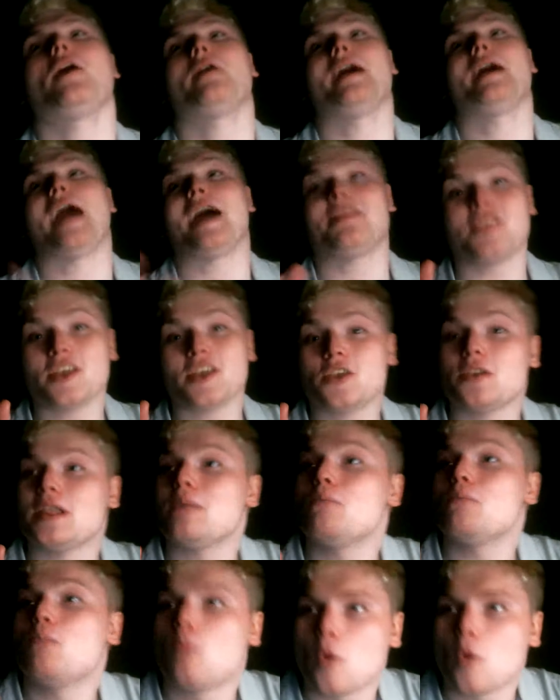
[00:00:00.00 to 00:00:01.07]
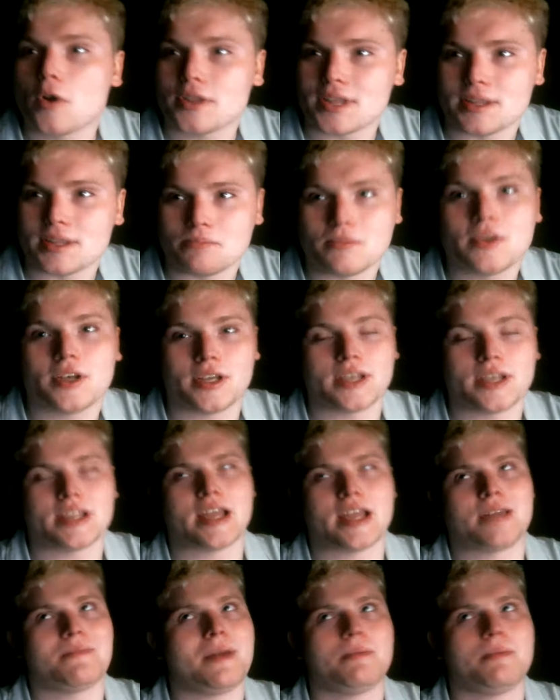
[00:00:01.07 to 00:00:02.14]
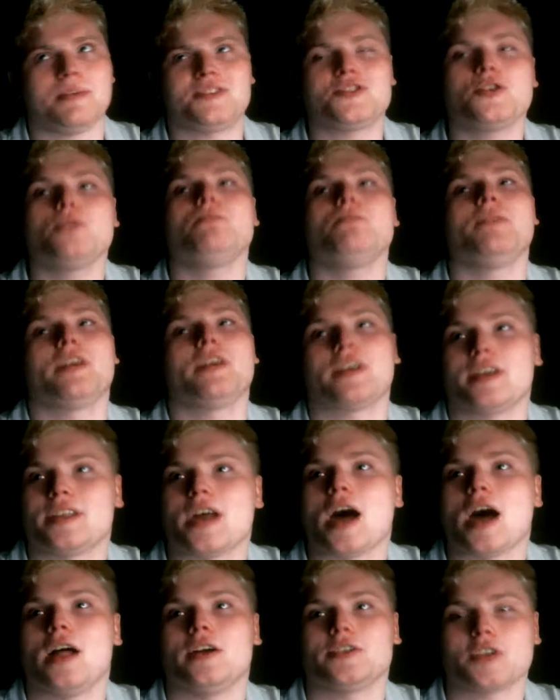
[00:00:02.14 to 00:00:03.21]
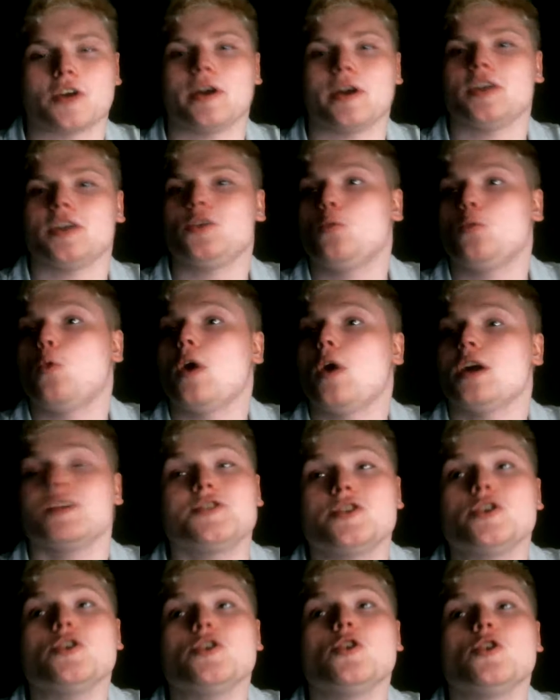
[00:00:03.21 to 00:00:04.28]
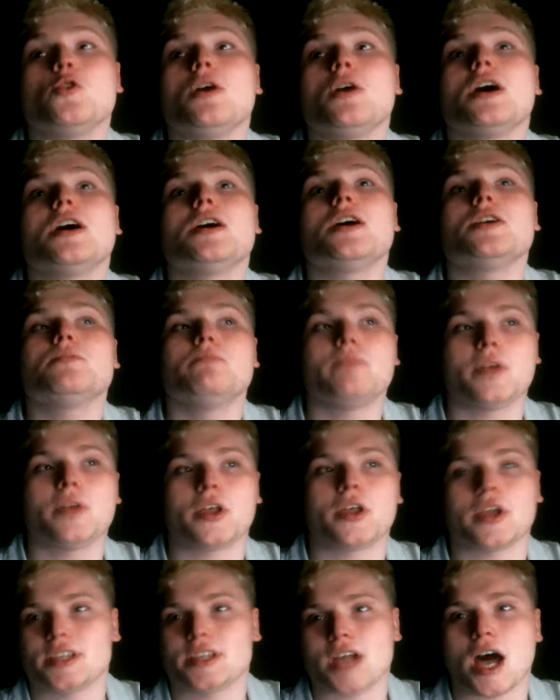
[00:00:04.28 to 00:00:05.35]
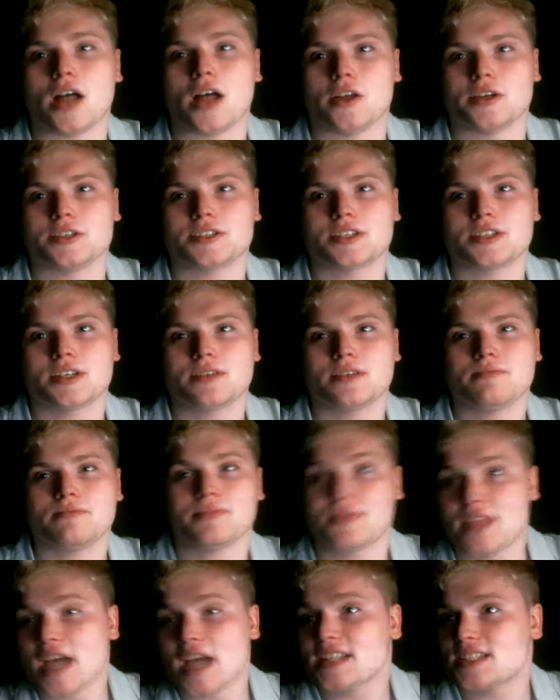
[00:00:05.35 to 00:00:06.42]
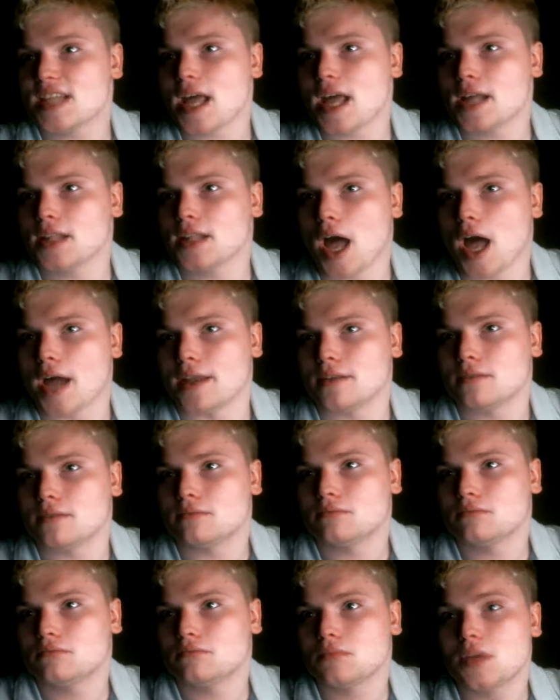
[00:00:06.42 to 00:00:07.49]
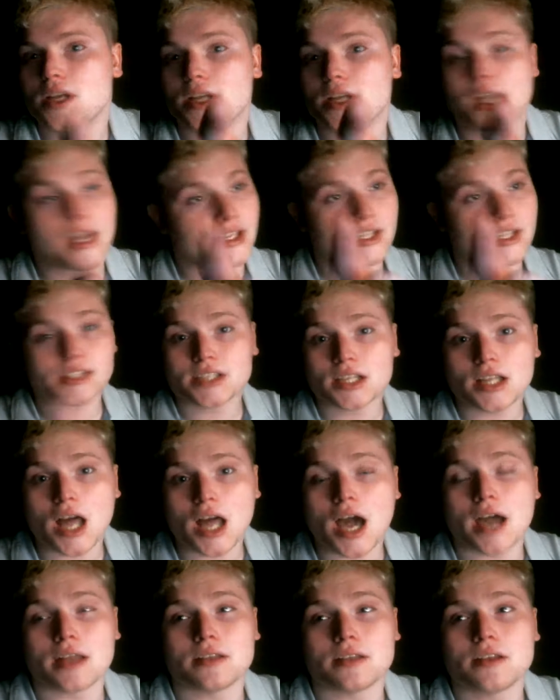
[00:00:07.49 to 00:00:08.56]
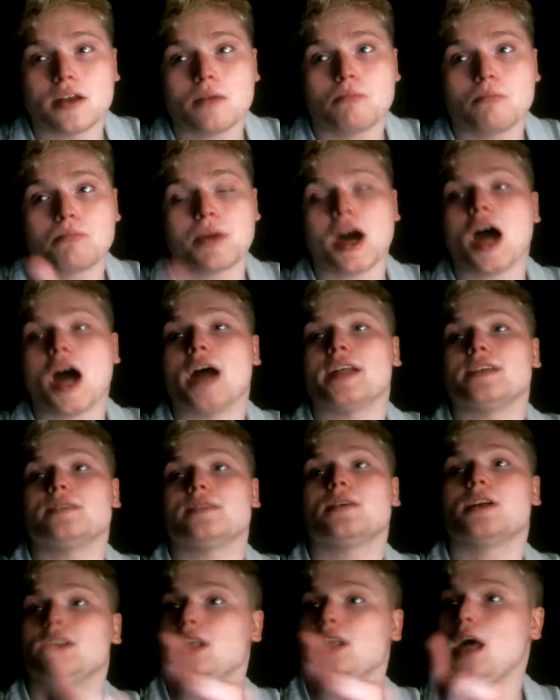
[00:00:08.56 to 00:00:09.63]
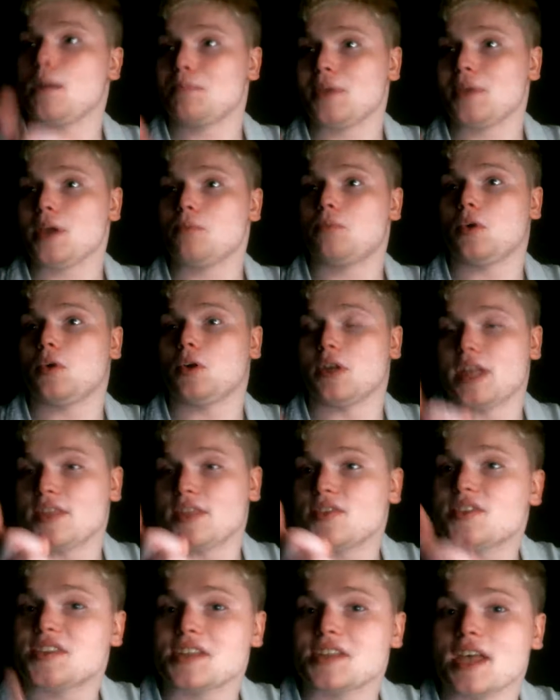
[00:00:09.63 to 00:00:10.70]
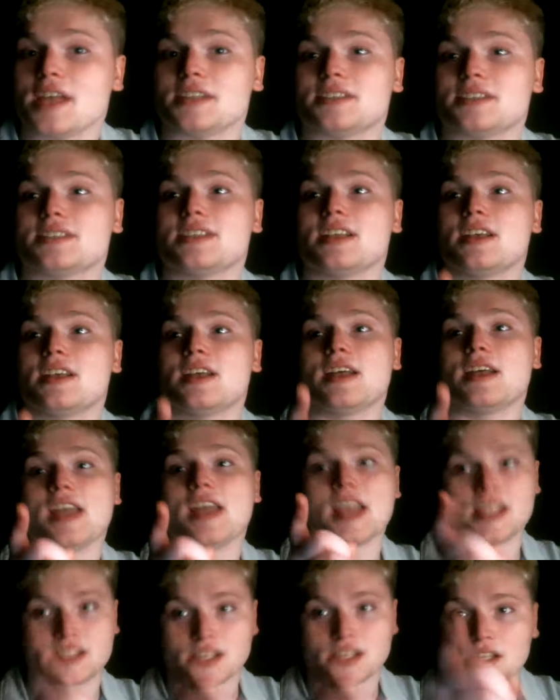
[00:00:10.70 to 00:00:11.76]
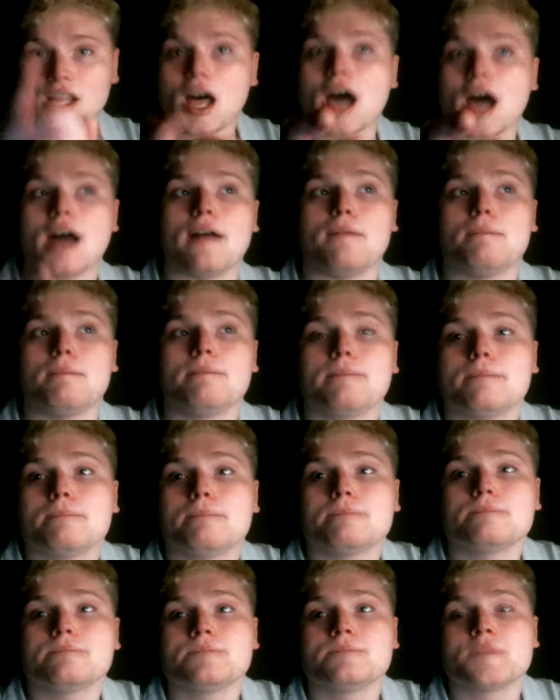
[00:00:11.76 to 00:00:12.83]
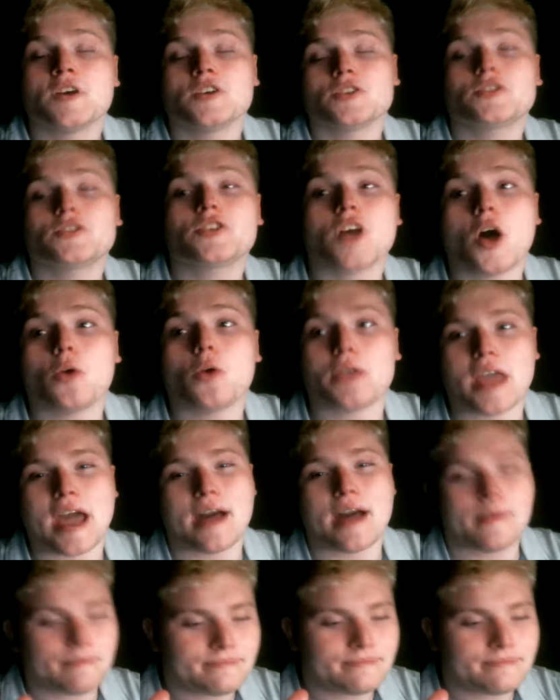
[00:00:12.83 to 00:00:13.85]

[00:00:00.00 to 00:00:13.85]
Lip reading: right, I think you need more than million, like maybe $2 million. All right, you won $2 million. That's not a lot. It is a lot, but a lot of people, in a sense, it's a lot. So yeah,